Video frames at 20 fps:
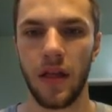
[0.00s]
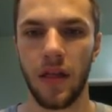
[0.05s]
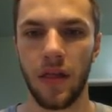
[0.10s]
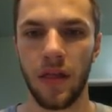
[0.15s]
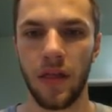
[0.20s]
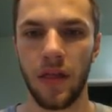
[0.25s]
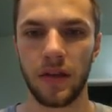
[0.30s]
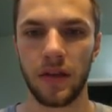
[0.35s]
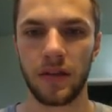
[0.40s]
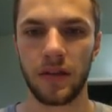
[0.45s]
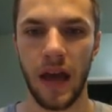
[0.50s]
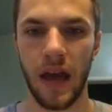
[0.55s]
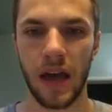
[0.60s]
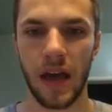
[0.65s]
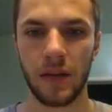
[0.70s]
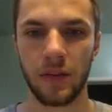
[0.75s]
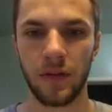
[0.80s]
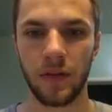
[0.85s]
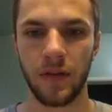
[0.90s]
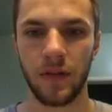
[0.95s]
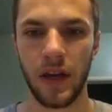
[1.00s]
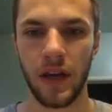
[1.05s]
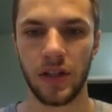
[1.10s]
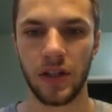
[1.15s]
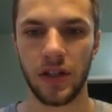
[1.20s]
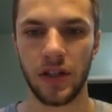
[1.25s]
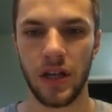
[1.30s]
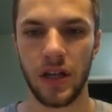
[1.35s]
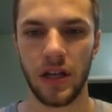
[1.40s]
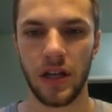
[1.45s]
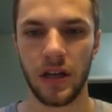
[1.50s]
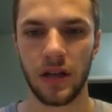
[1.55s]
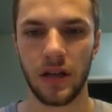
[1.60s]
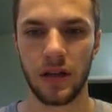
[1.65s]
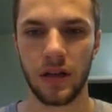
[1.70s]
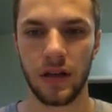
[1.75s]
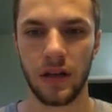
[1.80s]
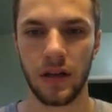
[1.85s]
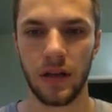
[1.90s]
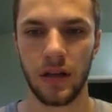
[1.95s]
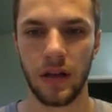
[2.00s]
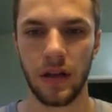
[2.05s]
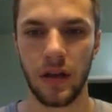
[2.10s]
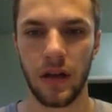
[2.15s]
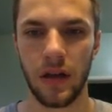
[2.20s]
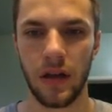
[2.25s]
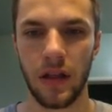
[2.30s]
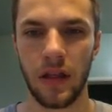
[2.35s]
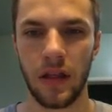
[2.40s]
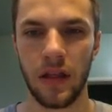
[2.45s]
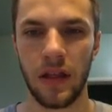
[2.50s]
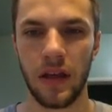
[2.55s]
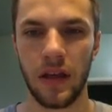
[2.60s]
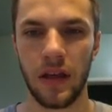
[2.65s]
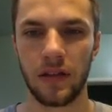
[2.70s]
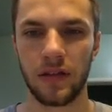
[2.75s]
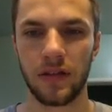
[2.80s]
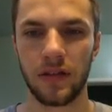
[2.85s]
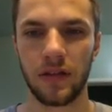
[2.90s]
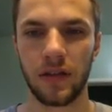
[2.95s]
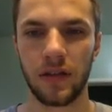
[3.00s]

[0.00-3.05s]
this atom of He, this